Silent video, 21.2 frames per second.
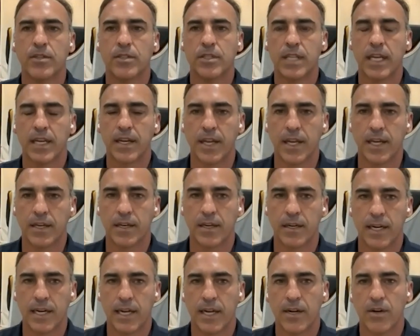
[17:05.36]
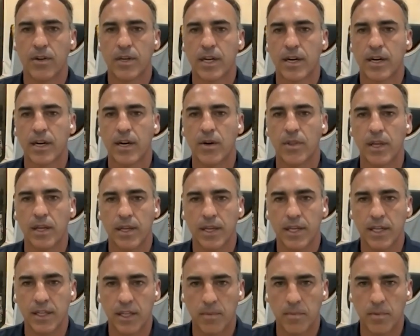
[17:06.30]
on technique, and I don't care how they
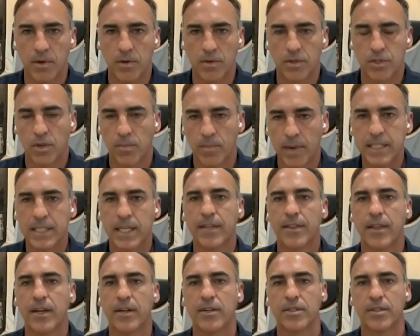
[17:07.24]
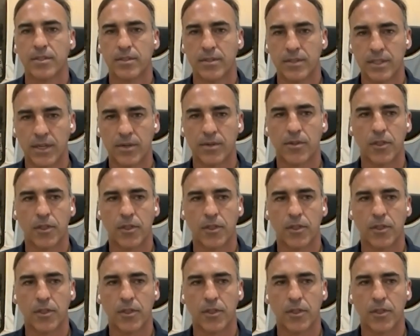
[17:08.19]
hit the ball. So basically, they're